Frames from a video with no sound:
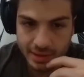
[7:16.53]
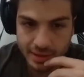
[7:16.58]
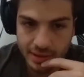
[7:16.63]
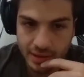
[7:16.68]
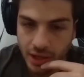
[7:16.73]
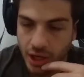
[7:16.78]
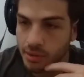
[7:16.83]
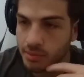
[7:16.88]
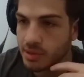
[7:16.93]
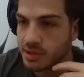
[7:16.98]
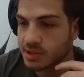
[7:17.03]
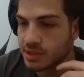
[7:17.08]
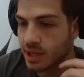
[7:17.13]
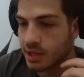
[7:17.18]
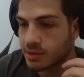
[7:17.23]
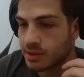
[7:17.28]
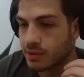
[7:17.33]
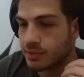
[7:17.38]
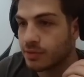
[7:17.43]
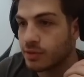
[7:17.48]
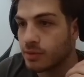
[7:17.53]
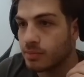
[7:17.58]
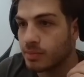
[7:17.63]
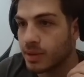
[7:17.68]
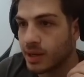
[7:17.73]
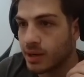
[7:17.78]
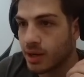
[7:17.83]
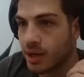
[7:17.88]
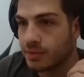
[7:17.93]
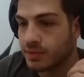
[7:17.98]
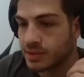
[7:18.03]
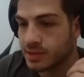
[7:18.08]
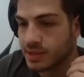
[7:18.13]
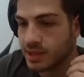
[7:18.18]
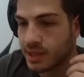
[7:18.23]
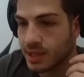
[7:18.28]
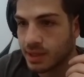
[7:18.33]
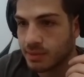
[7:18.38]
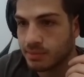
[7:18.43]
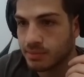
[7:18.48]
Almost got the full bet off in
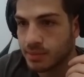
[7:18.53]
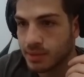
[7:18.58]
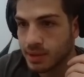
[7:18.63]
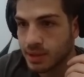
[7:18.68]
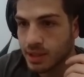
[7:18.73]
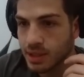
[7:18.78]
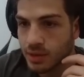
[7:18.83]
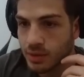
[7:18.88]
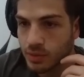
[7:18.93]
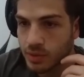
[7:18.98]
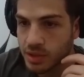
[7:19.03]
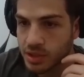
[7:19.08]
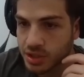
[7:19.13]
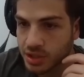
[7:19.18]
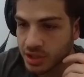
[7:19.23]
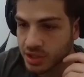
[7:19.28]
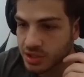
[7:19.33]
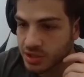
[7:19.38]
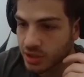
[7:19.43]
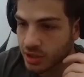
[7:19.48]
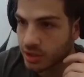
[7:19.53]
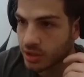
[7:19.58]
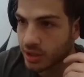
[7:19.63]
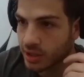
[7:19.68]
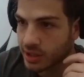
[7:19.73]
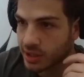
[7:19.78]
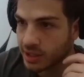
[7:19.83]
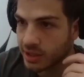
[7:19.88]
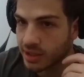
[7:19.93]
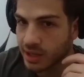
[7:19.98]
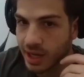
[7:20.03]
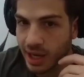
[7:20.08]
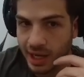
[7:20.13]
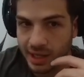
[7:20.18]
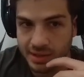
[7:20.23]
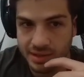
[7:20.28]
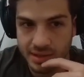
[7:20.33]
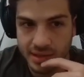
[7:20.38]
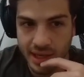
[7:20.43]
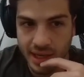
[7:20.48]
time. We should have started on here,
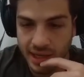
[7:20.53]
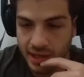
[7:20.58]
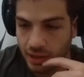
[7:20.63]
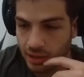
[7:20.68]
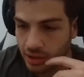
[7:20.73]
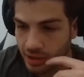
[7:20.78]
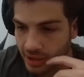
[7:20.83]
guys. Take a look